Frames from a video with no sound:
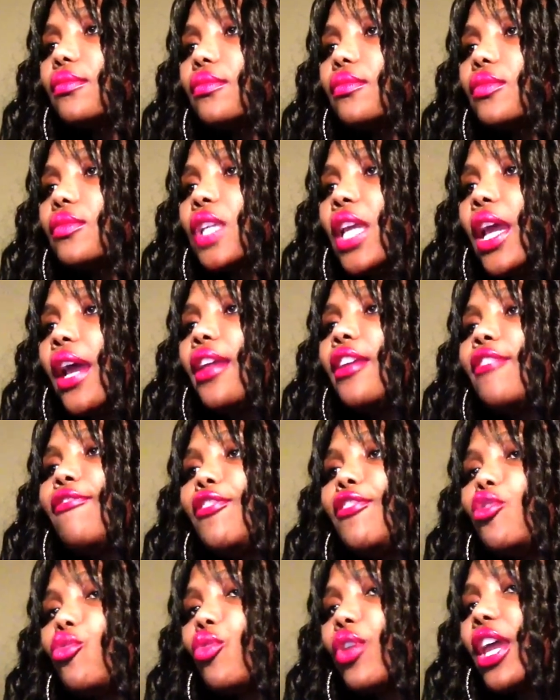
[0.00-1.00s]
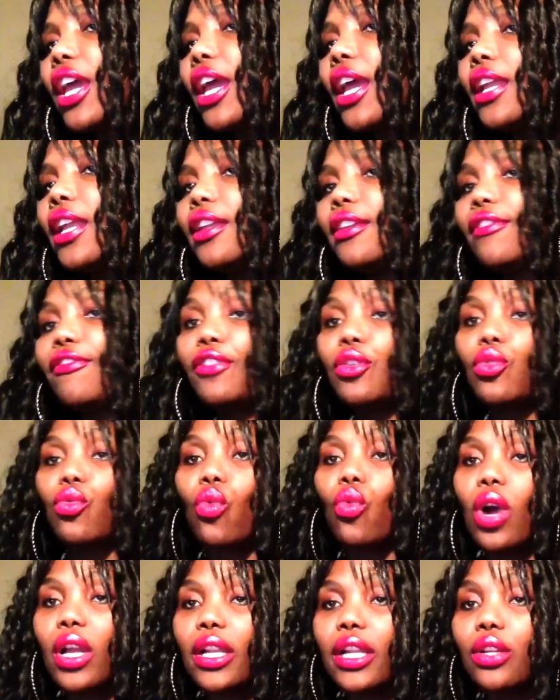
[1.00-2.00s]
Yeah, if you can, if you
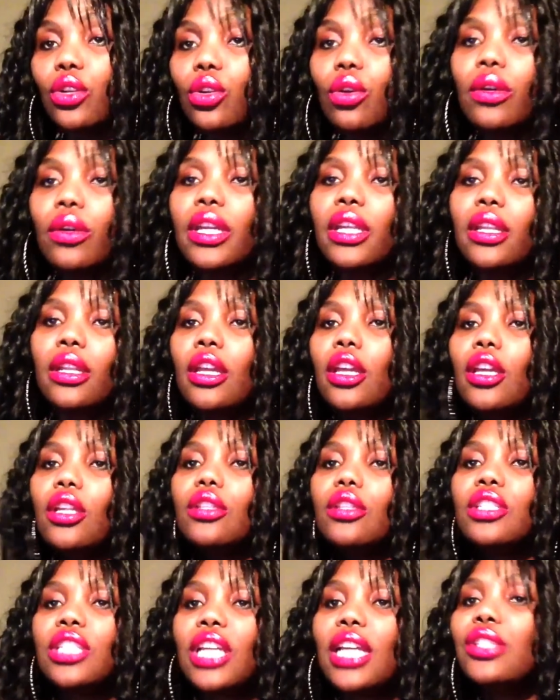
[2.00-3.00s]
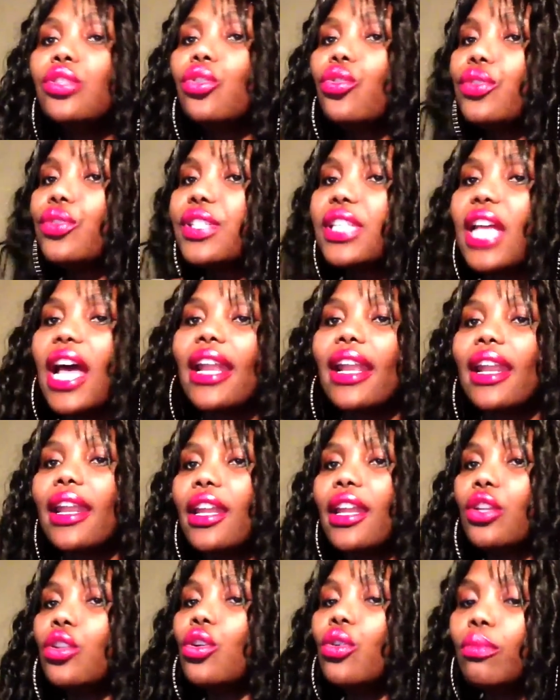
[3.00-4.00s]
want to do it, just on
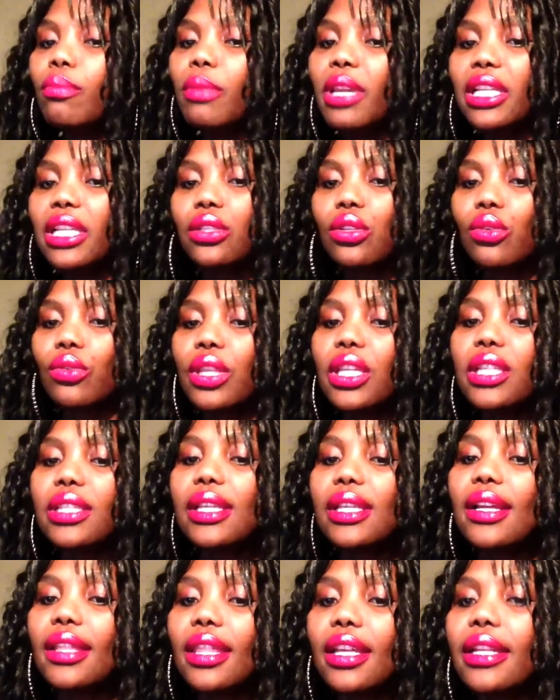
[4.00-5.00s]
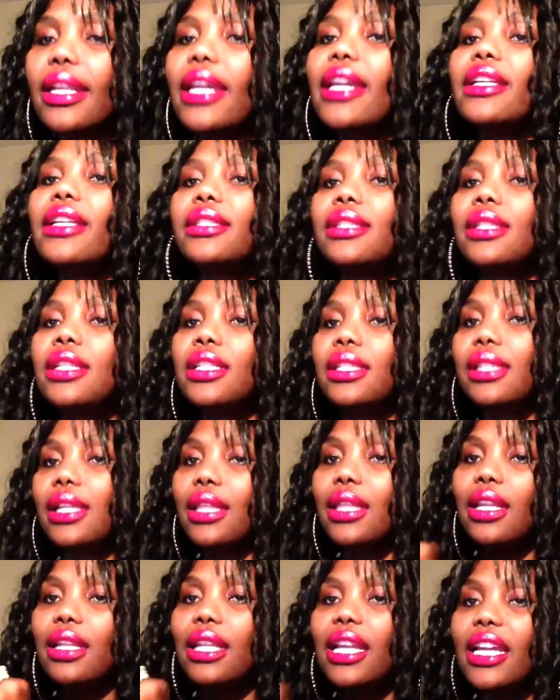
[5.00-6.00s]
Saturday. Don't mix on these other days. These
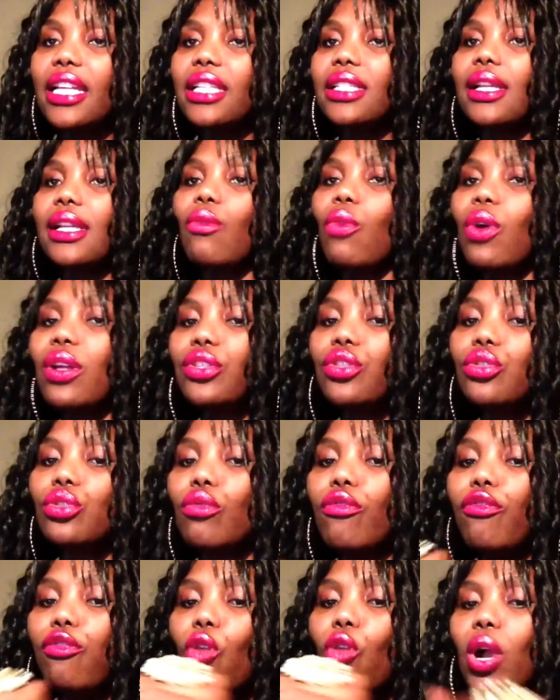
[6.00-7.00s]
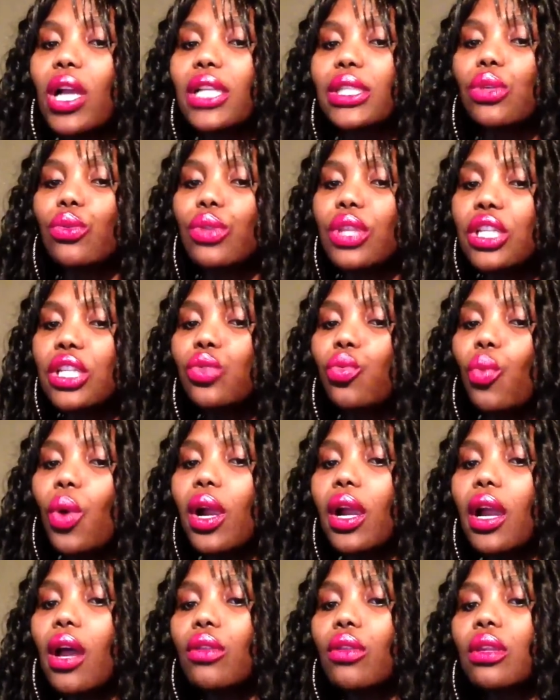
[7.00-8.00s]
other days, I want you to focus on this
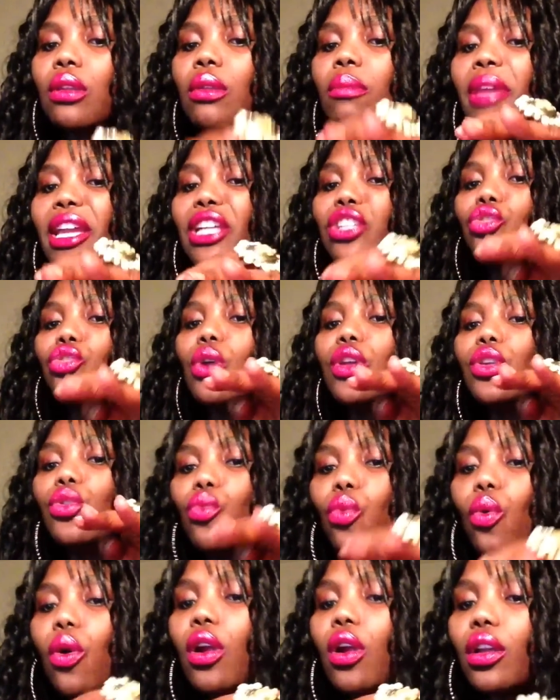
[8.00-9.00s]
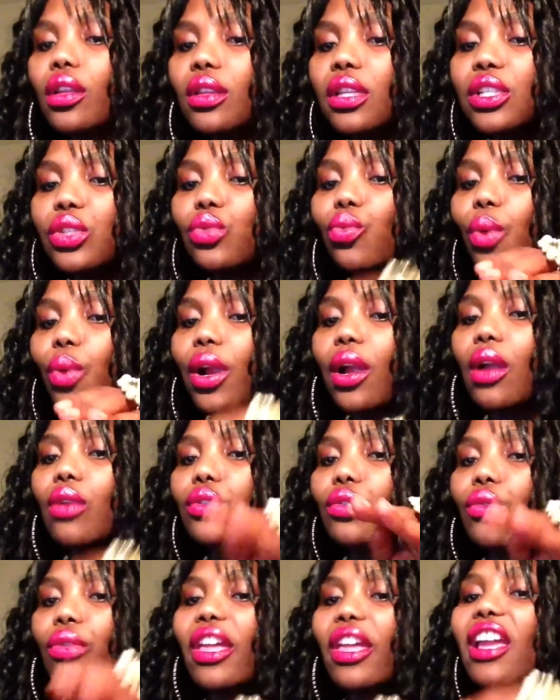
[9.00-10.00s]
workout and make sure you work this
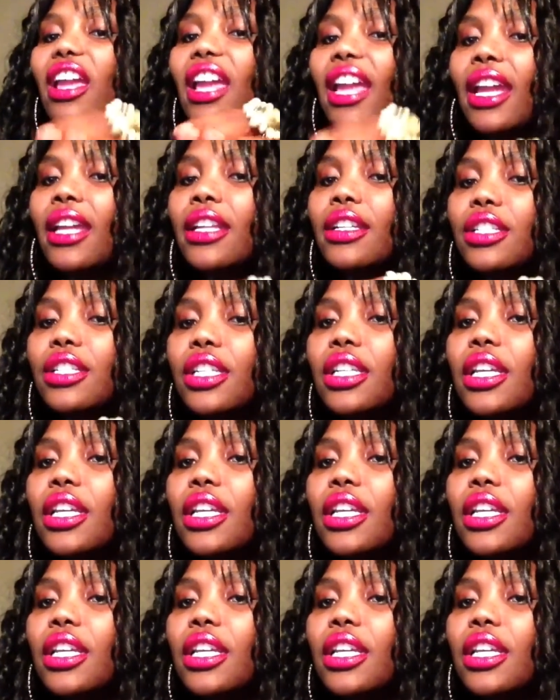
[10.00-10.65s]
workout to the end.